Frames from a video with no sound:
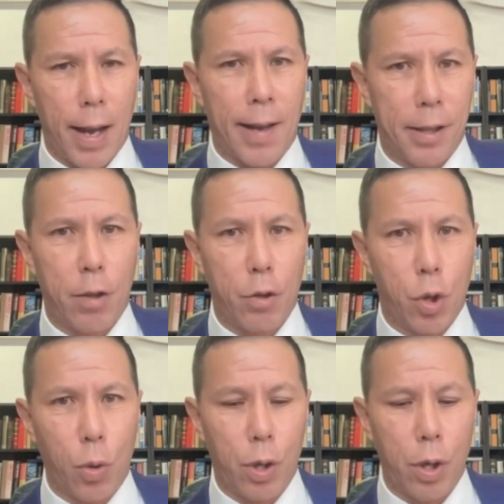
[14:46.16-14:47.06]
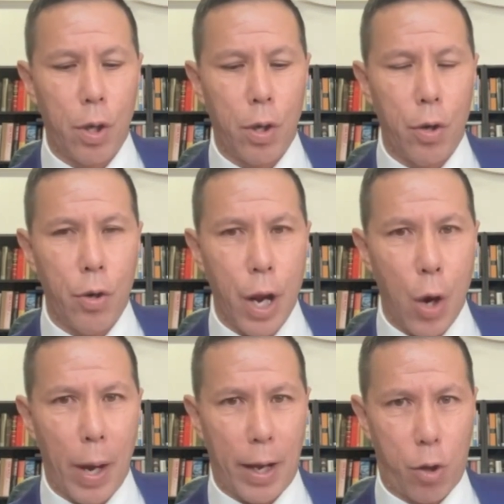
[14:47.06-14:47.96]
ASIC took
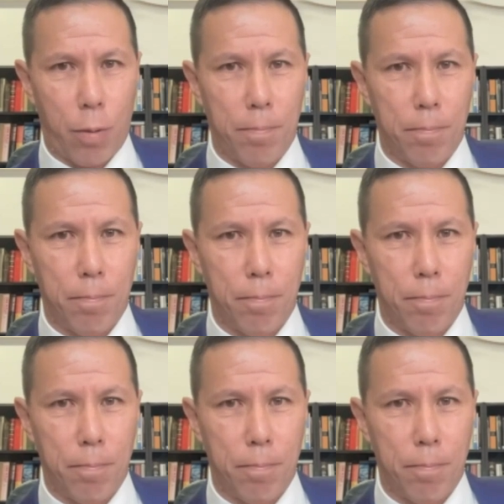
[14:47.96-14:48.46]
no action.